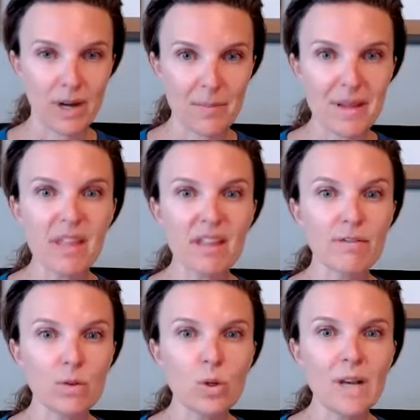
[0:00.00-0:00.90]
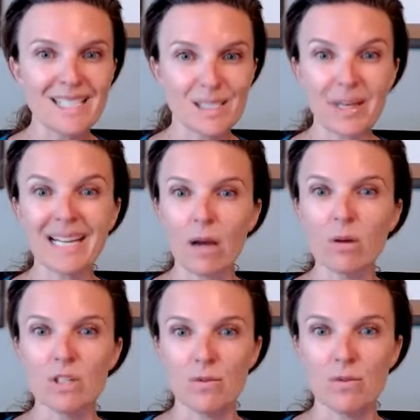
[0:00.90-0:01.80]
And what I mean by the food has been
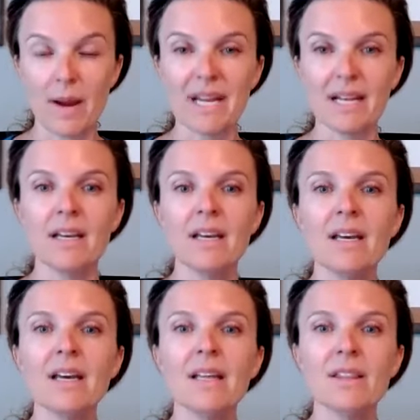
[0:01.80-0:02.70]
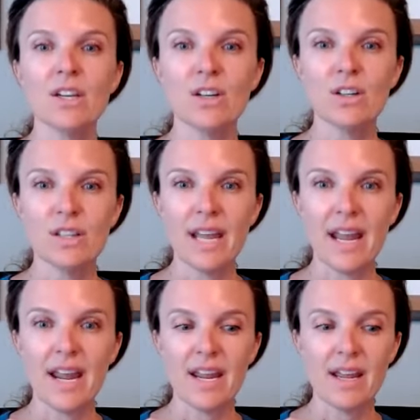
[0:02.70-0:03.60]
accounted for, I mean,
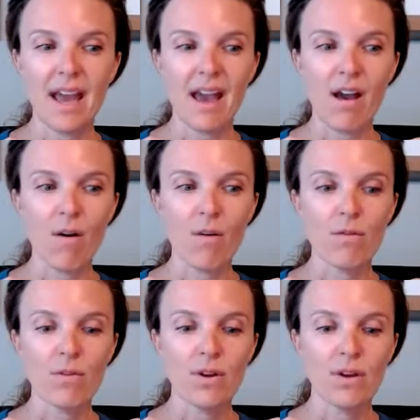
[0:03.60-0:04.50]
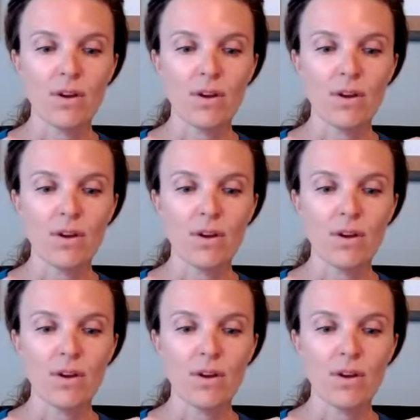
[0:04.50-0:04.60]
they have